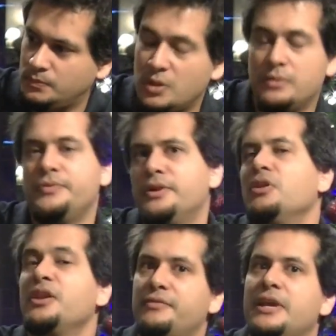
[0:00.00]
Well, there are a
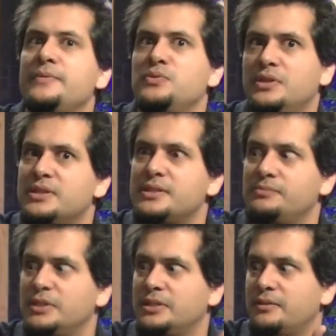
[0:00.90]
lot of games with
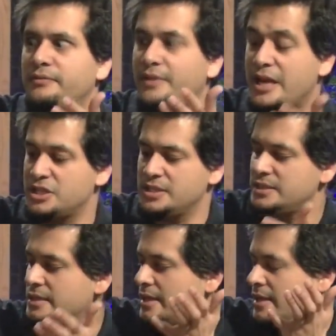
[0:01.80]
asymmetrical
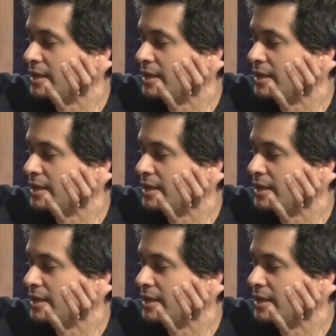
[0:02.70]
factions,